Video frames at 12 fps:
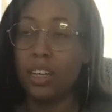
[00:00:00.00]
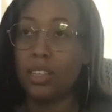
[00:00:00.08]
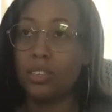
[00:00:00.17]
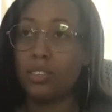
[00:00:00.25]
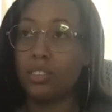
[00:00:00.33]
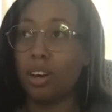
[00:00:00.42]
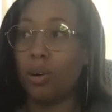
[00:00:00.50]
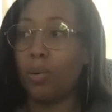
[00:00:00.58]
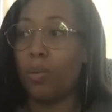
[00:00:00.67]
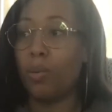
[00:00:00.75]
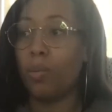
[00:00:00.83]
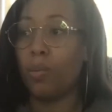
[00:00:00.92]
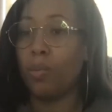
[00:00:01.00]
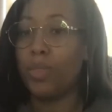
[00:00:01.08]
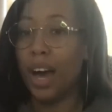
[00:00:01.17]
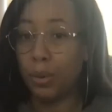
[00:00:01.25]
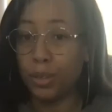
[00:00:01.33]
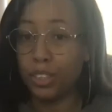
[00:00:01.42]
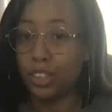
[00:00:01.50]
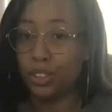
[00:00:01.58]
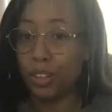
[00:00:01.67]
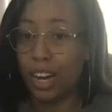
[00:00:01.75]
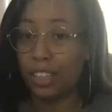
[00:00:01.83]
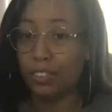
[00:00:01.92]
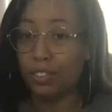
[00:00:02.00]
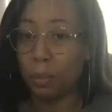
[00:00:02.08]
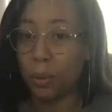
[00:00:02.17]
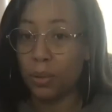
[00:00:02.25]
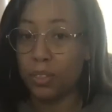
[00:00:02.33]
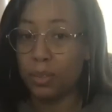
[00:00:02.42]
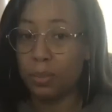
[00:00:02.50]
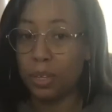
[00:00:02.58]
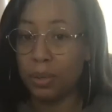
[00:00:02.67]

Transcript: So that was an attractive component to me.